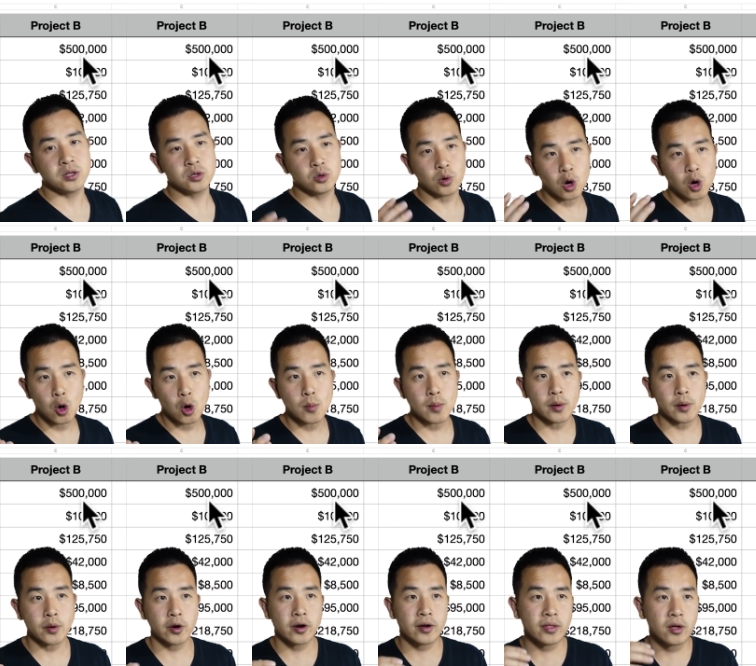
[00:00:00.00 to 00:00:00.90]
to a
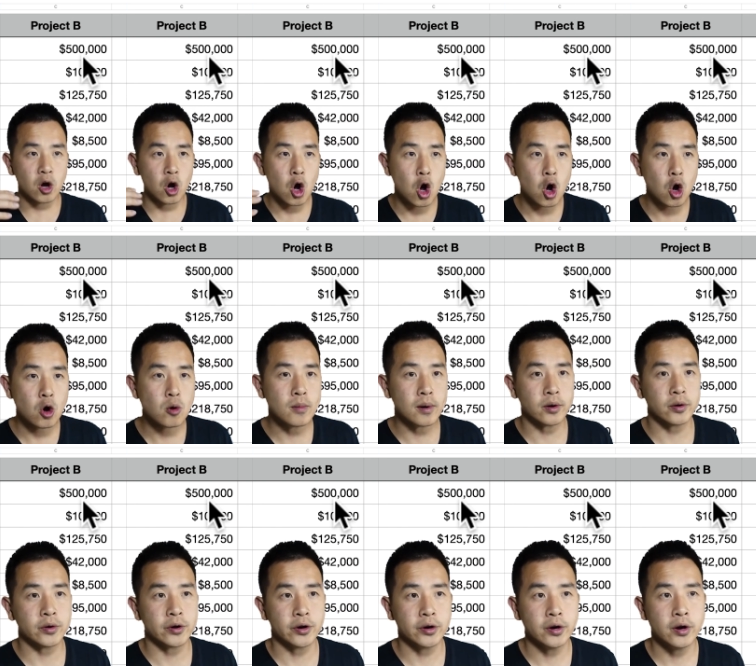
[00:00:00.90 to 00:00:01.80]
homeowner, and the
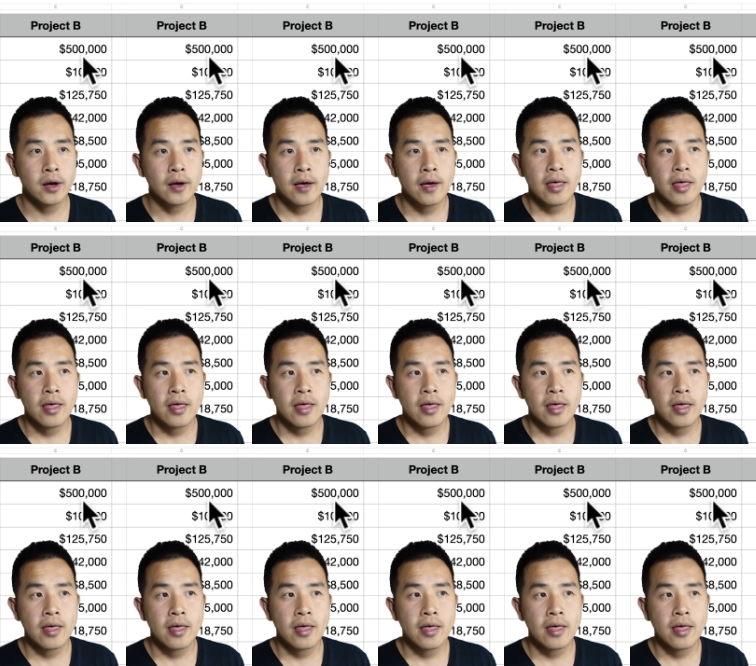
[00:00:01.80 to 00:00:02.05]
homeowner,